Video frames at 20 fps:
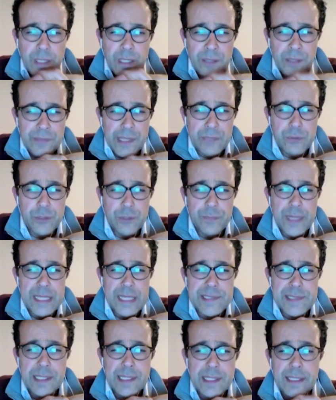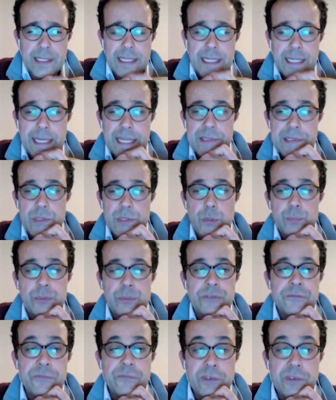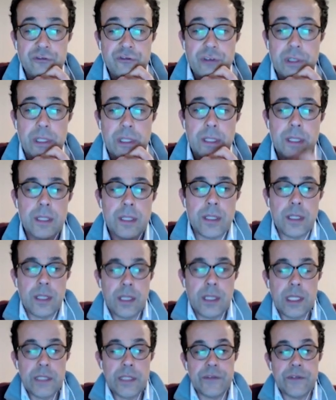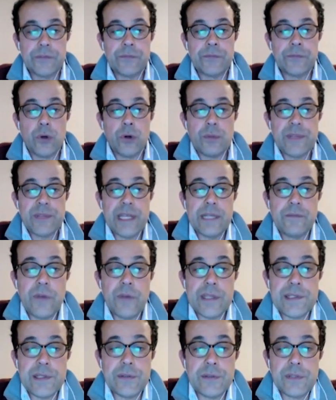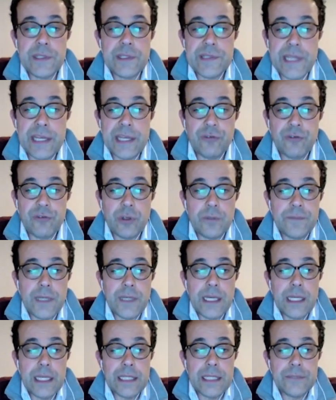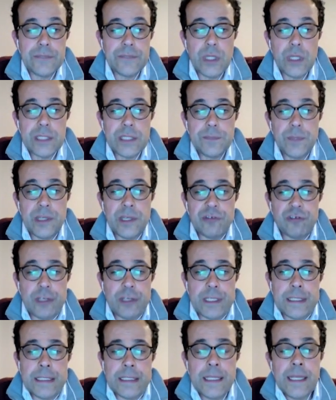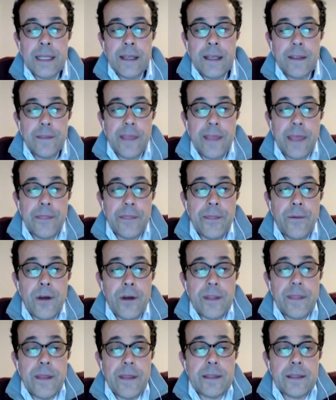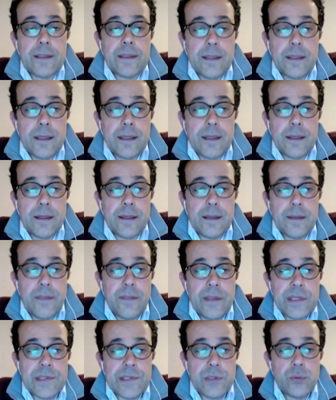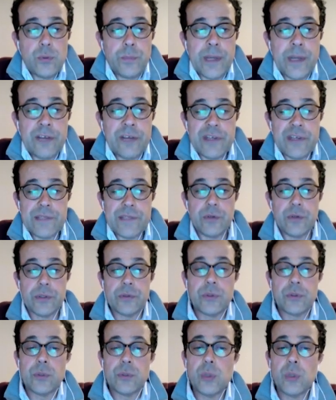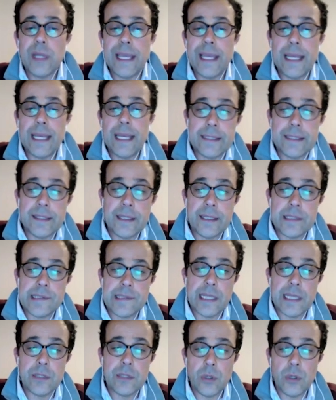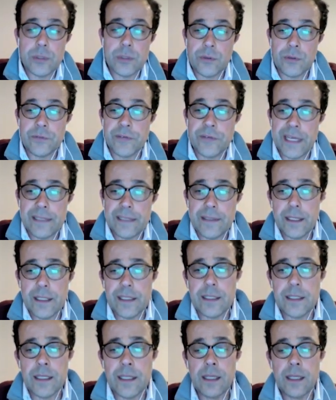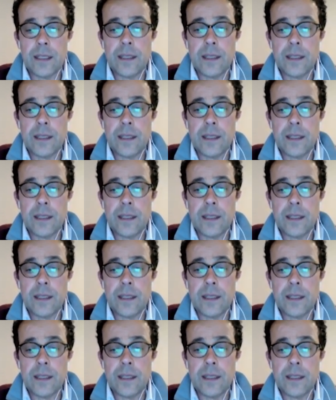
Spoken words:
they were basically against superficial reforms and westernization of Ali and Fuad Pasha. They thought that these two pashas were too elitist and autocratic